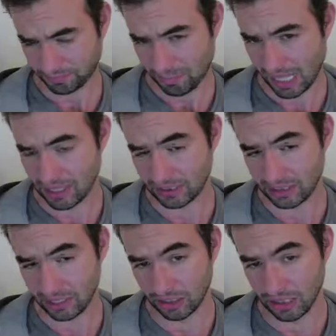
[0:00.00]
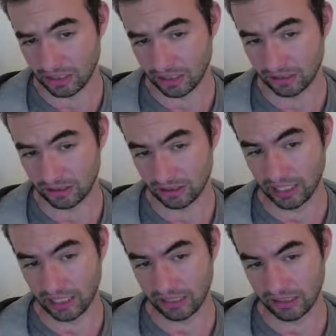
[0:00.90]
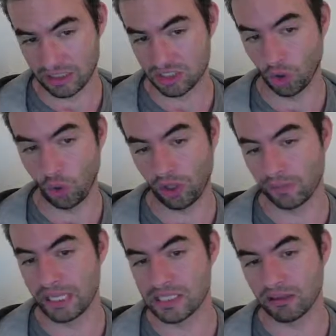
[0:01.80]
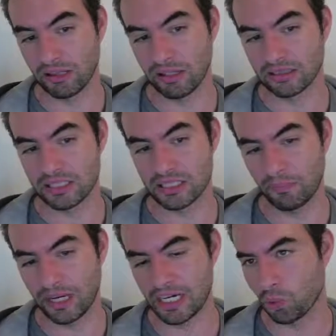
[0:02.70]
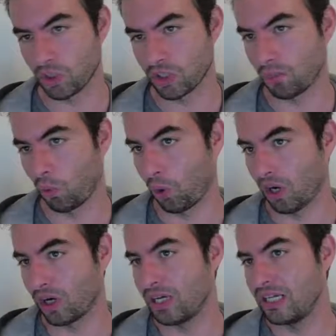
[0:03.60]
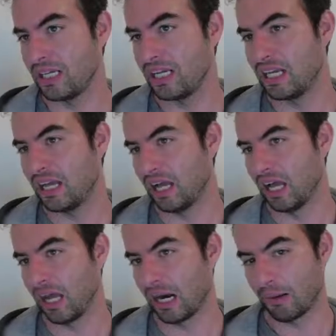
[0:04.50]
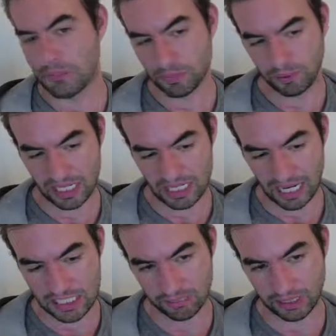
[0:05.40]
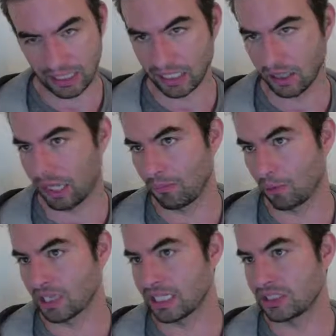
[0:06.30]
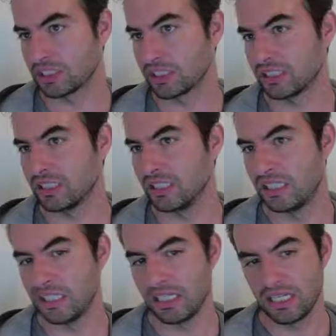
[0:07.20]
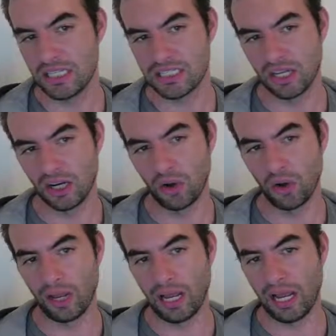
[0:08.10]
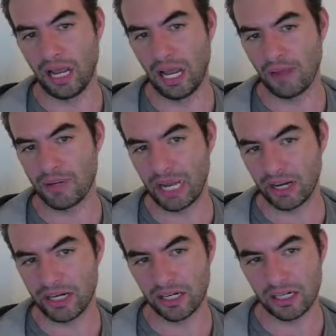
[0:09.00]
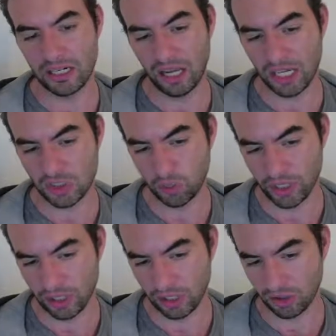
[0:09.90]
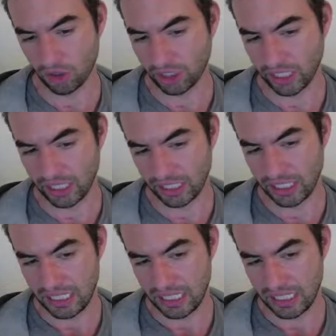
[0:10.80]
I think they're getting stolen basically. Like this company is worth more, and I'm surprised it hasn't been getting a lot more attention. So I've been out here on Twitter looking,